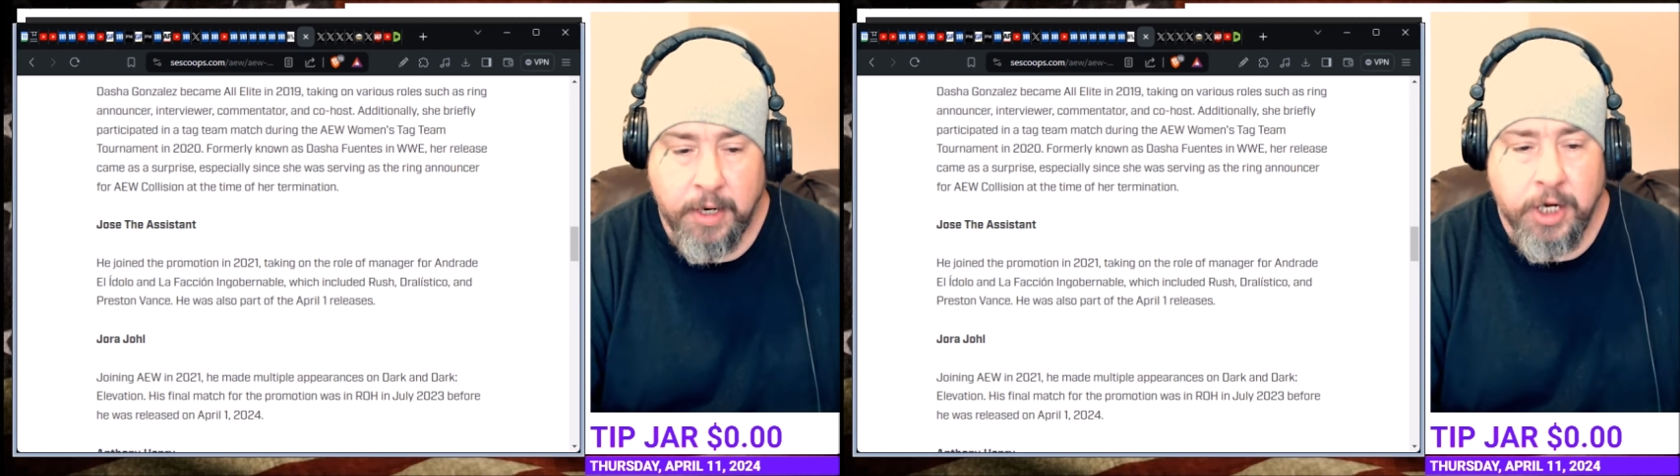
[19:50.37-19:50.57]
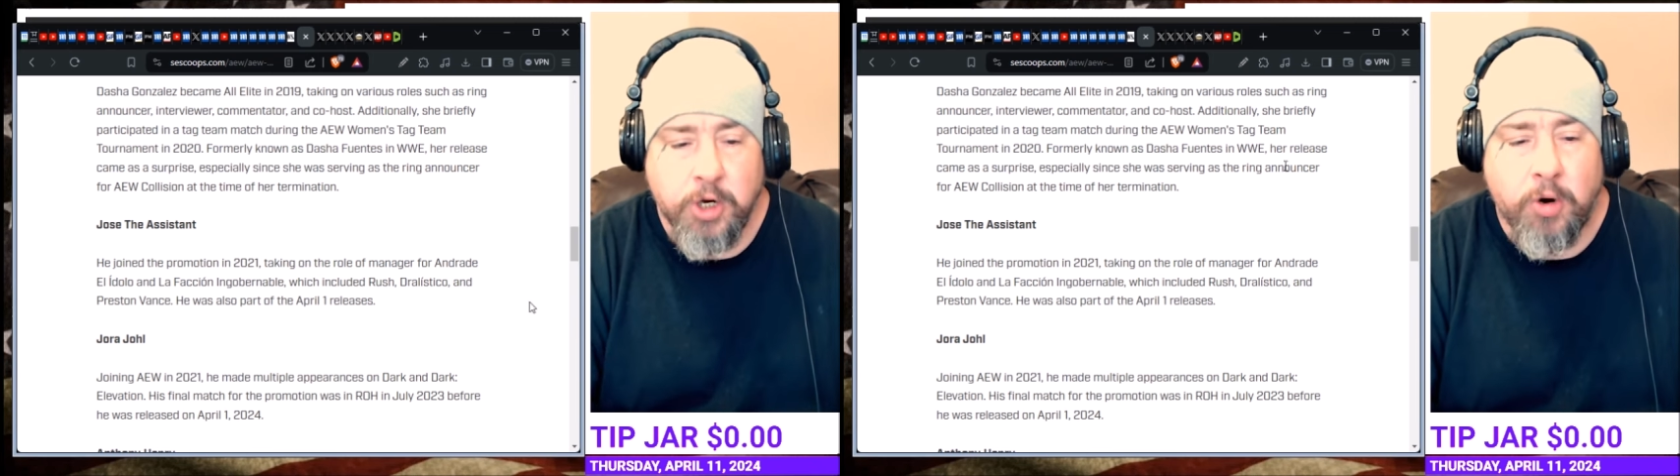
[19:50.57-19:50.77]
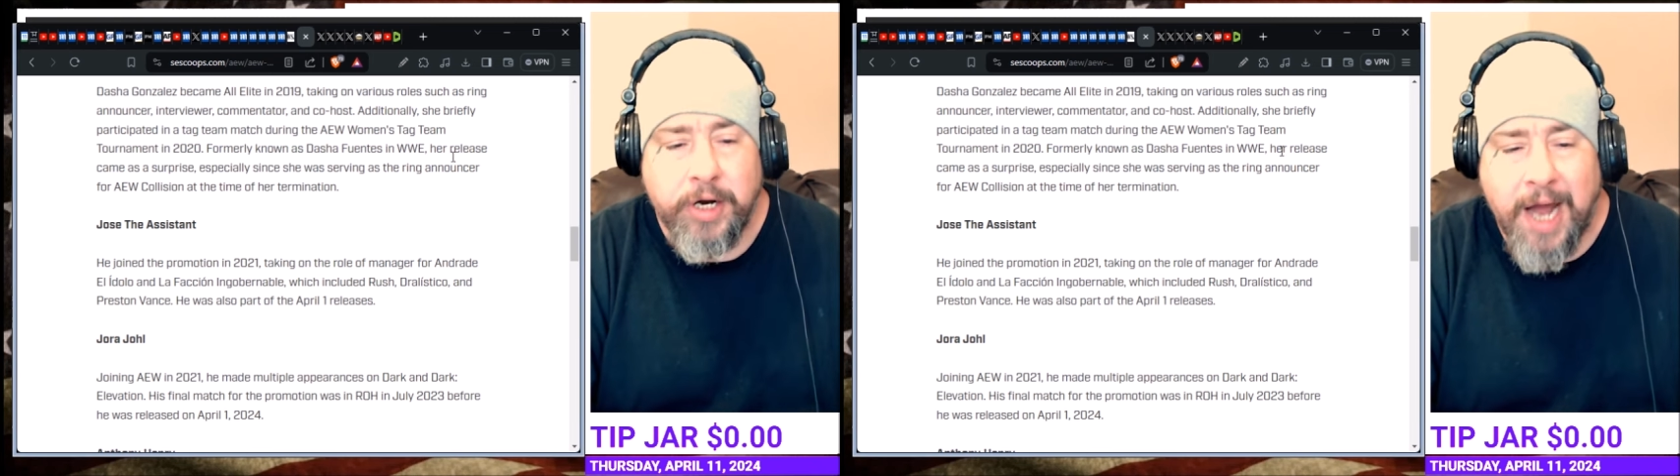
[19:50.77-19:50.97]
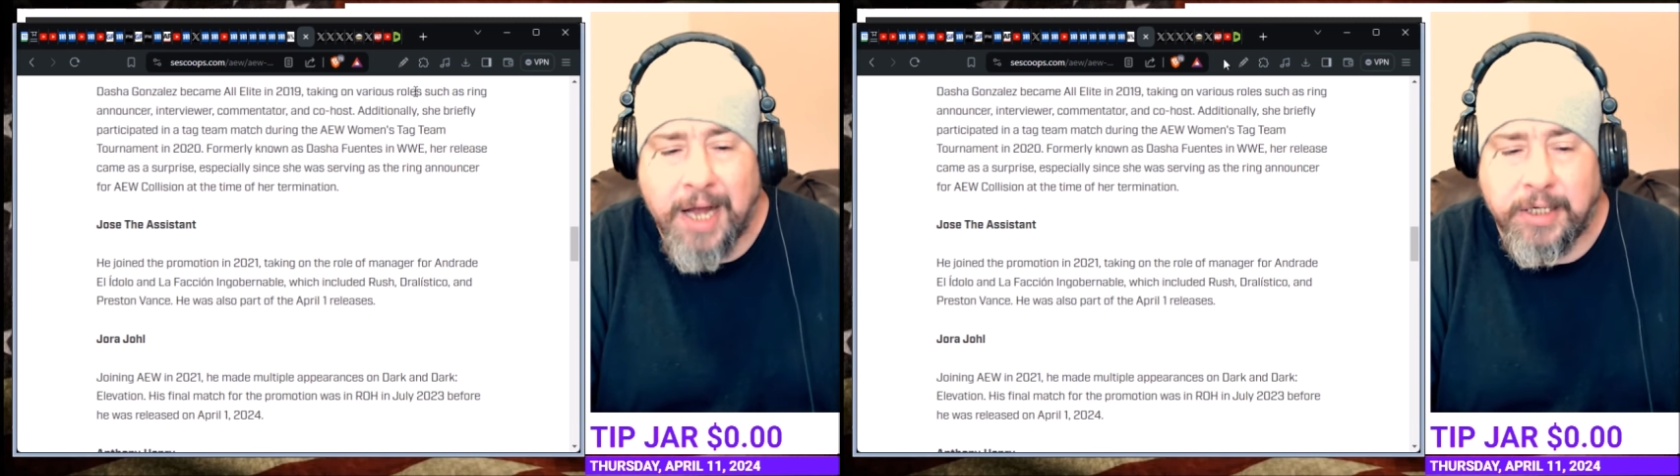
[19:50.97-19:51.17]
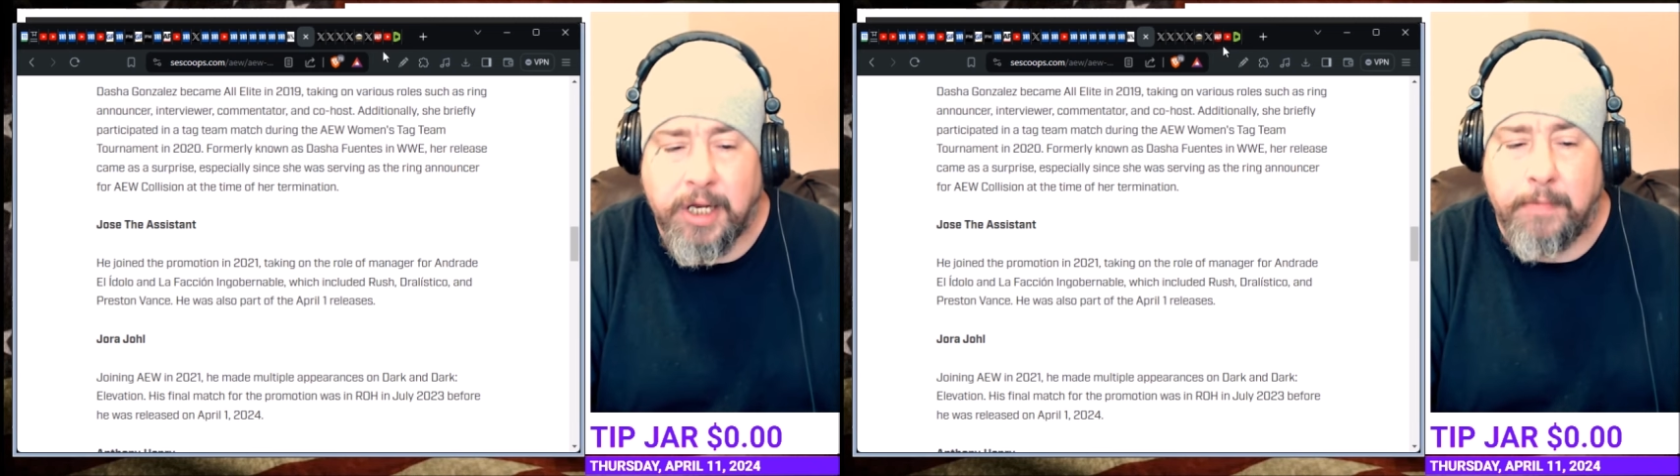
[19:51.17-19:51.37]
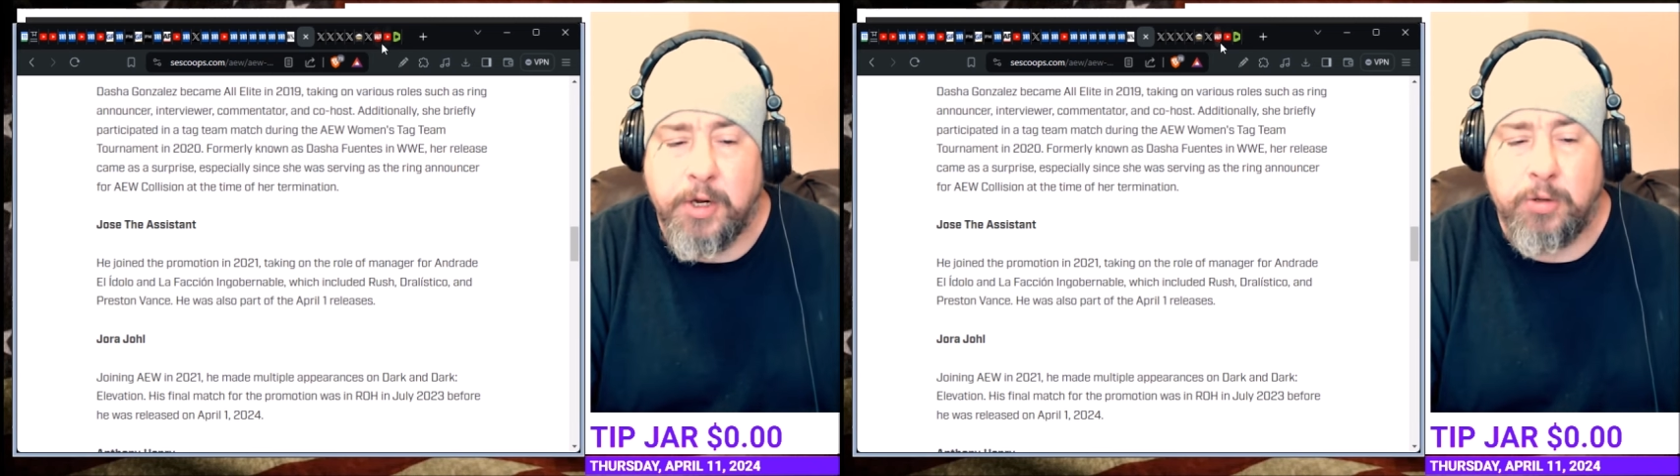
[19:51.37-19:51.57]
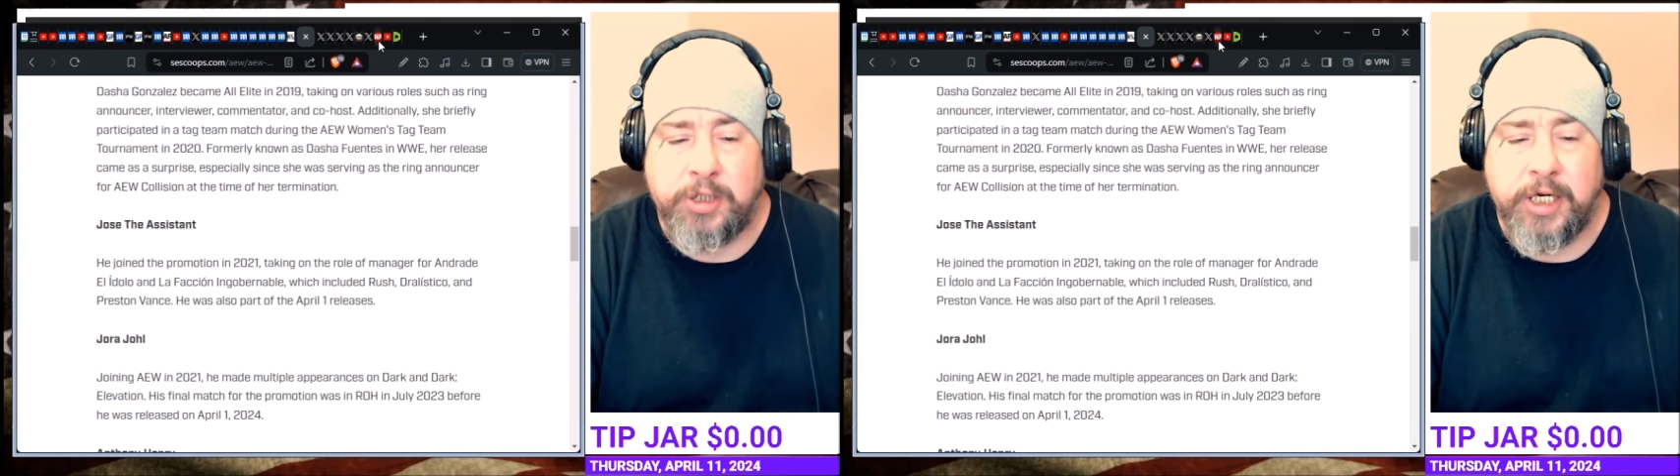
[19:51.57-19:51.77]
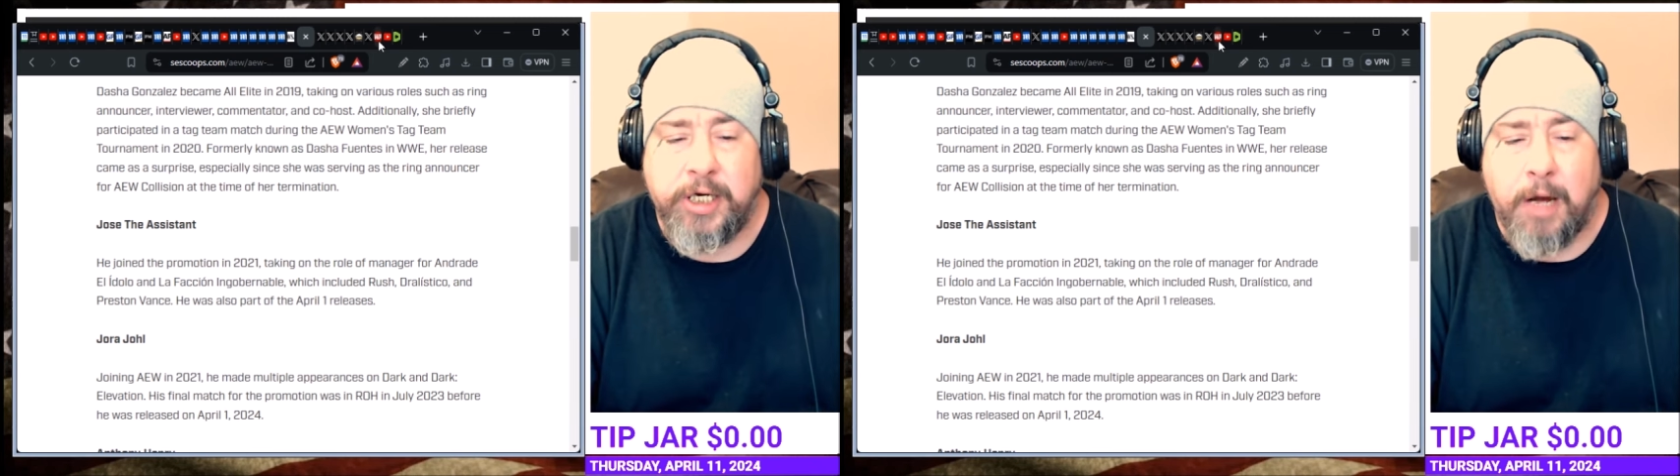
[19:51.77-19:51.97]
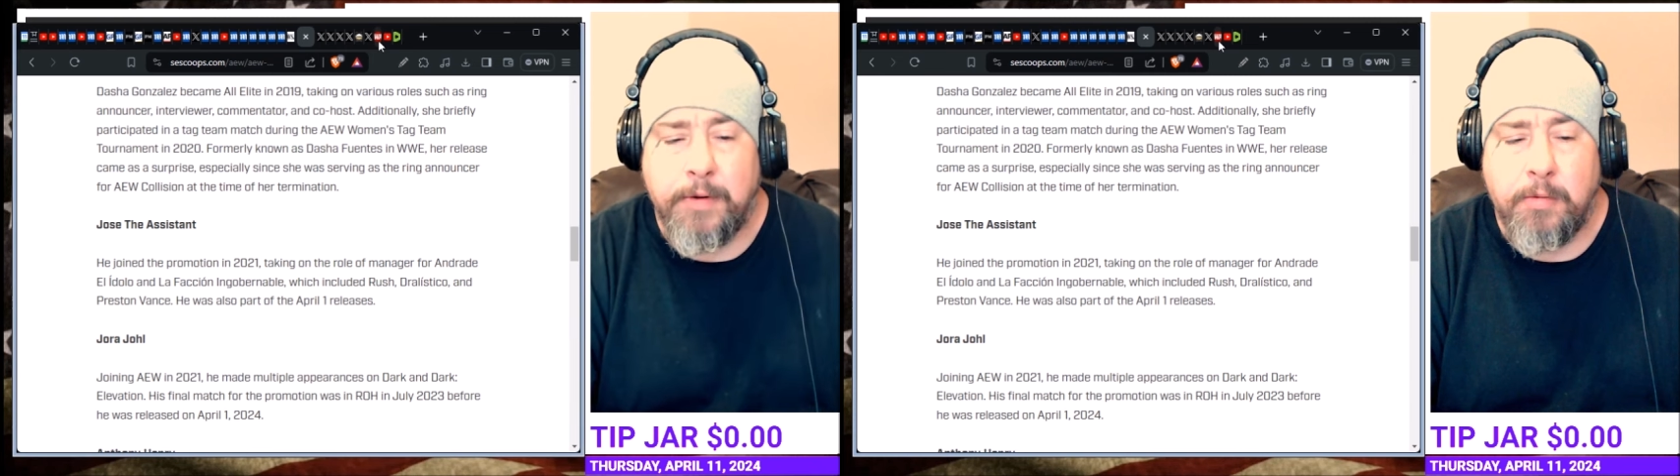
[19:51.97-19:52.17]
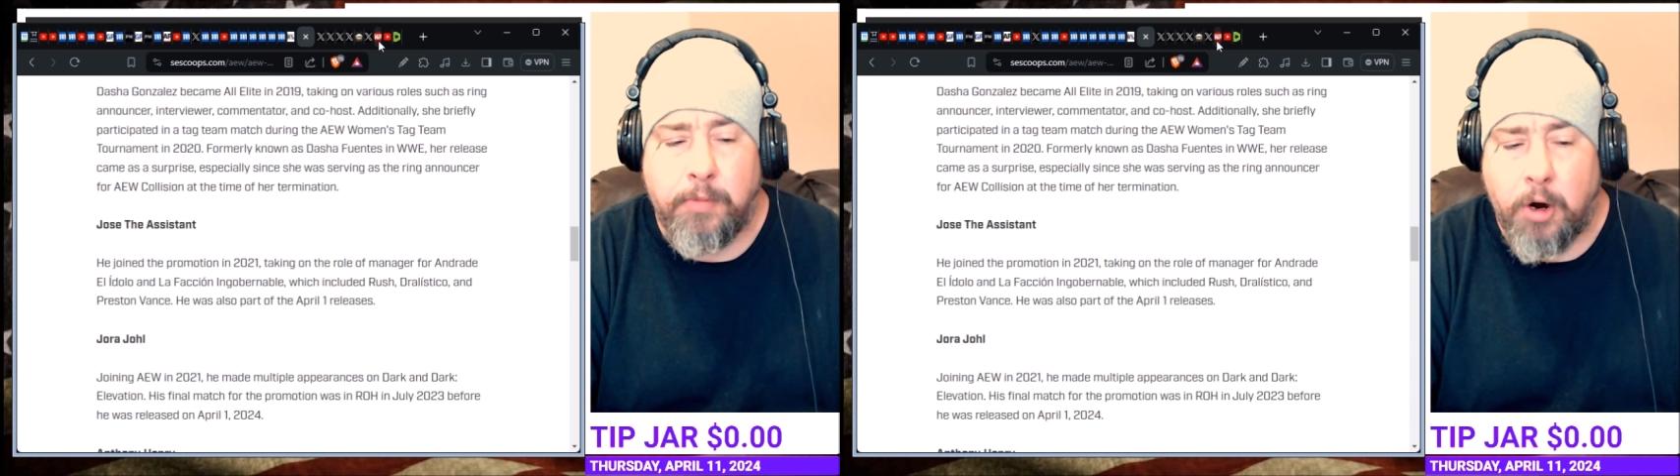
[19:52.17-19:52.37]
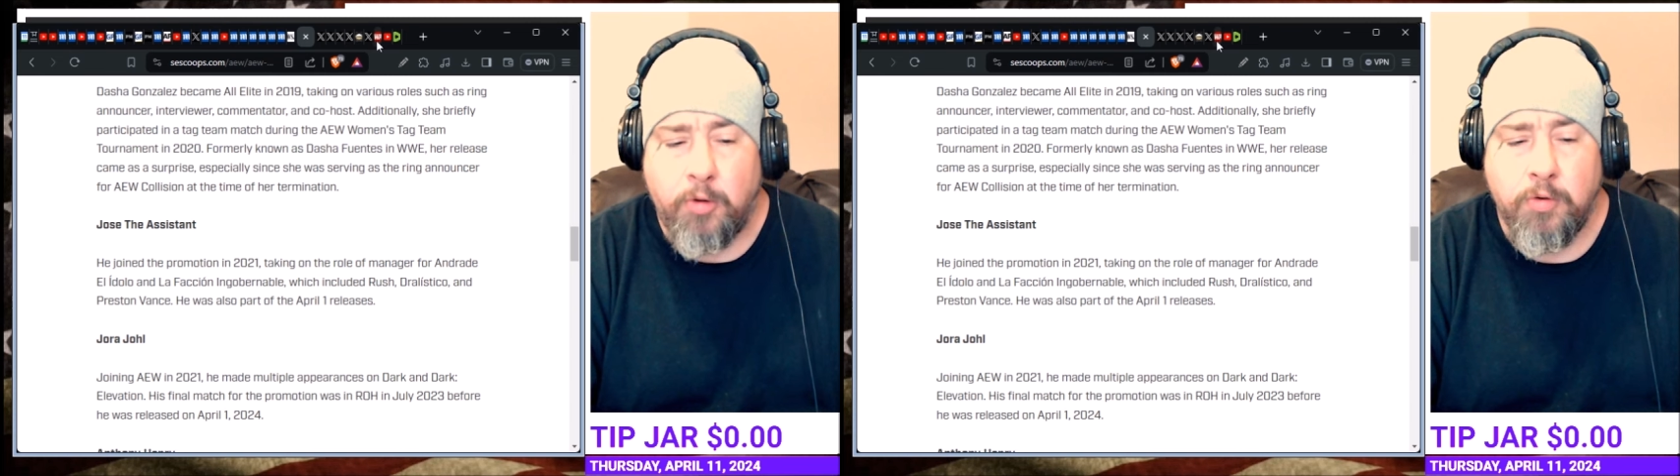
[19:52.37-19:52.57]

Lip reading: You're not WCW, bro.